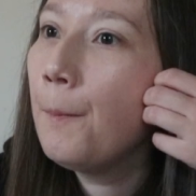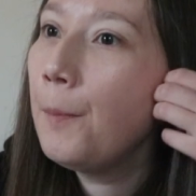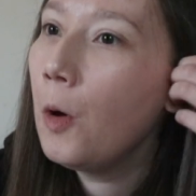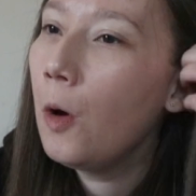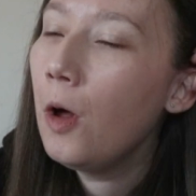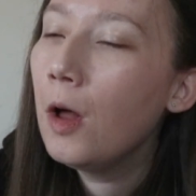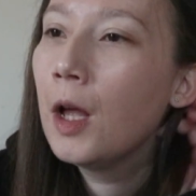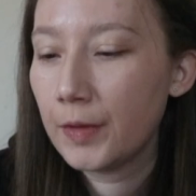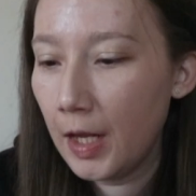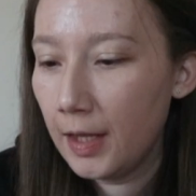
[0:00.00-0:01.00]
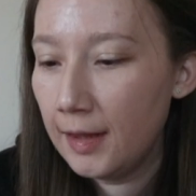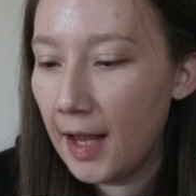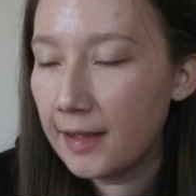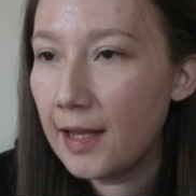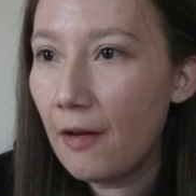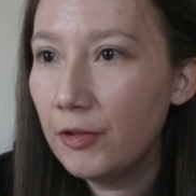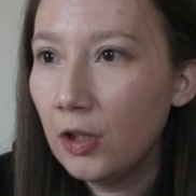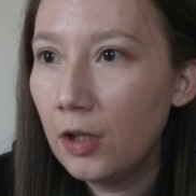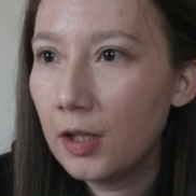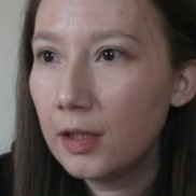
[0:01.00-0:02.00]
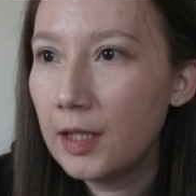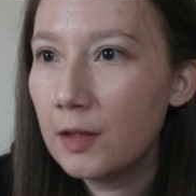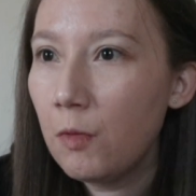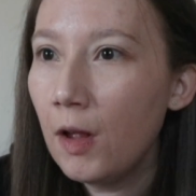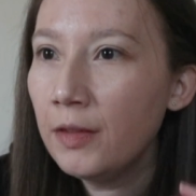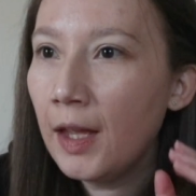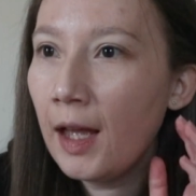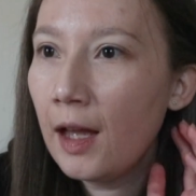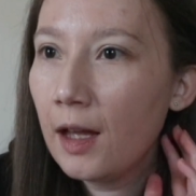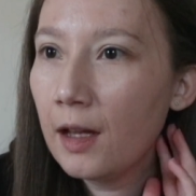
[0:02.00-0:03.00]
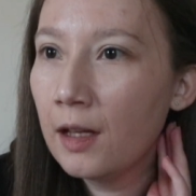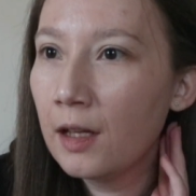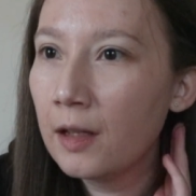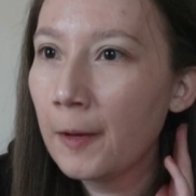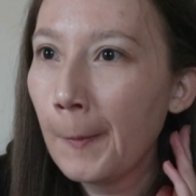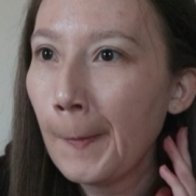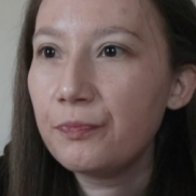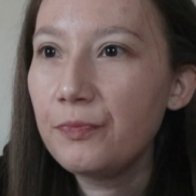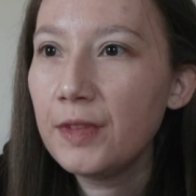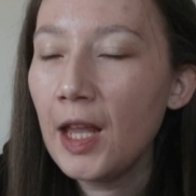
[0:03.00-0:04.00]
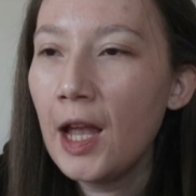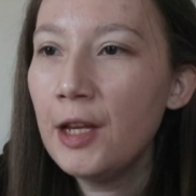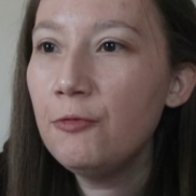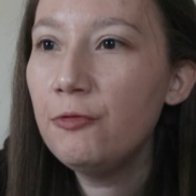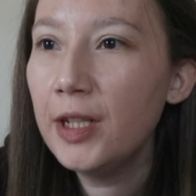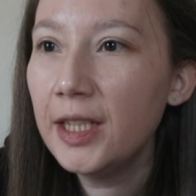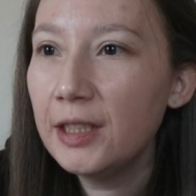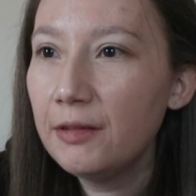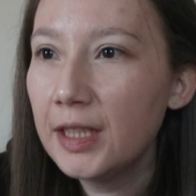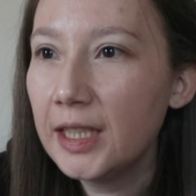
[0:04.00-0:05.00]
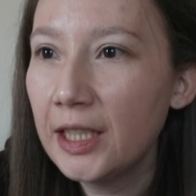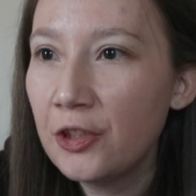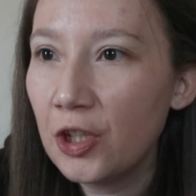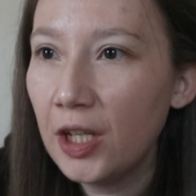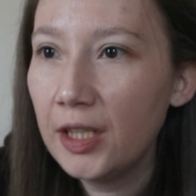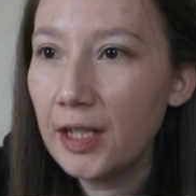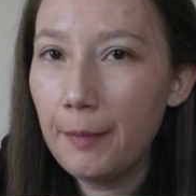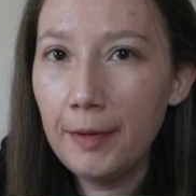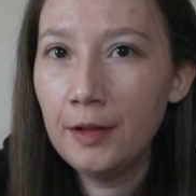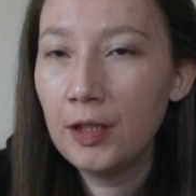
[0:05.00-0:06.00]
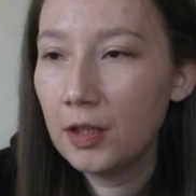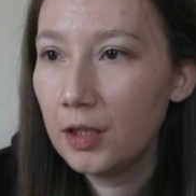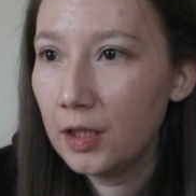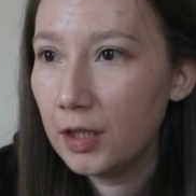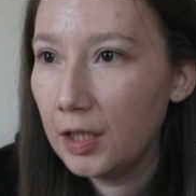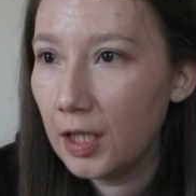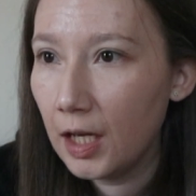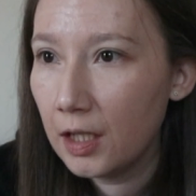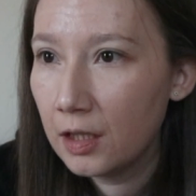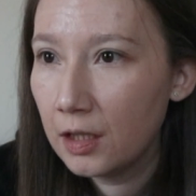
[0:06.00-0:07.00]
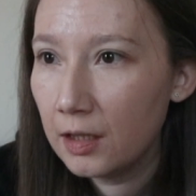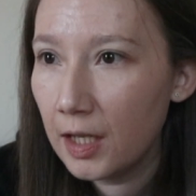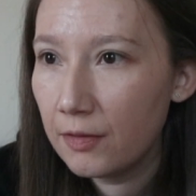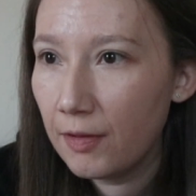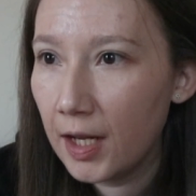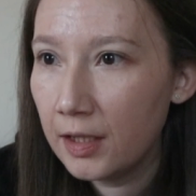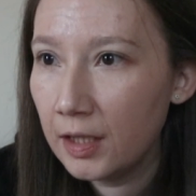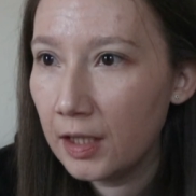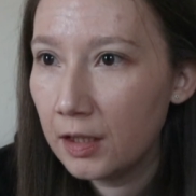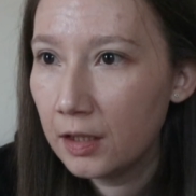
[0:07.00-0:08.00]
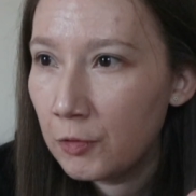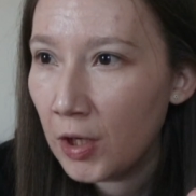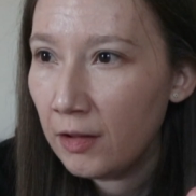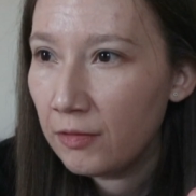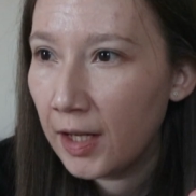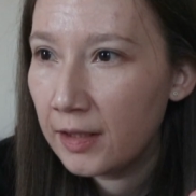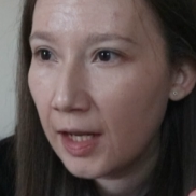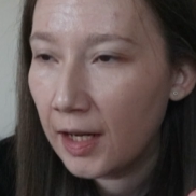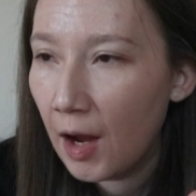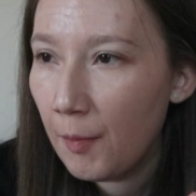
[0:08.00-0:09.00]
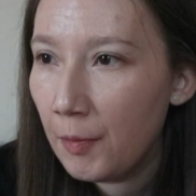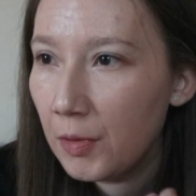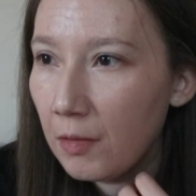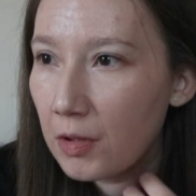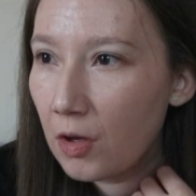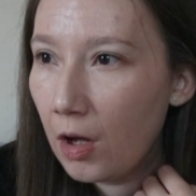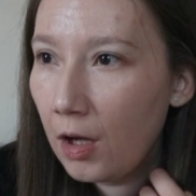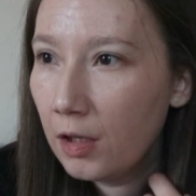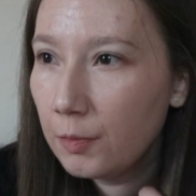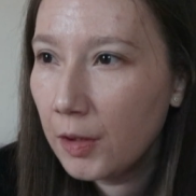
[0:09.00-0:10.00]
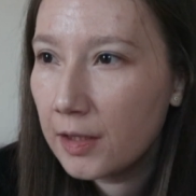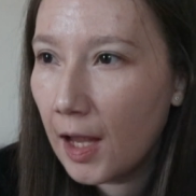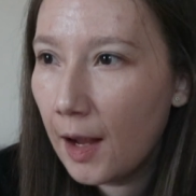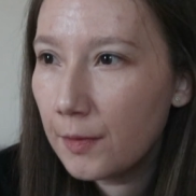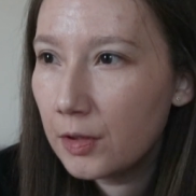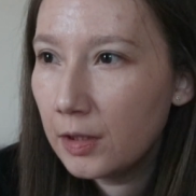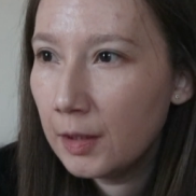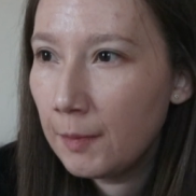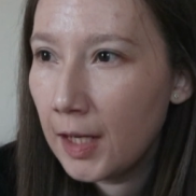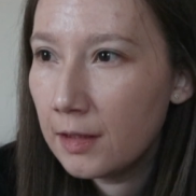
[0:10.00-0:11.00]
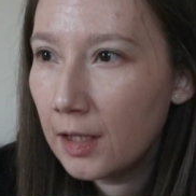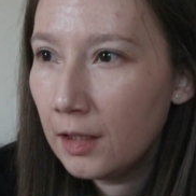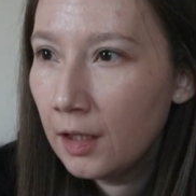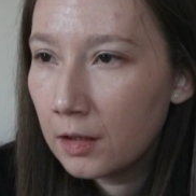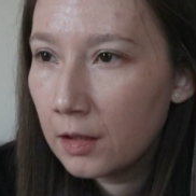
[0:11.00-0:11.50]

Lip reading: But let's have a look. There's one that I really, really enjoyed. Yeah, let's find it. I'm trying to find it. I can't remember what it was called, but it's absolutely amazing.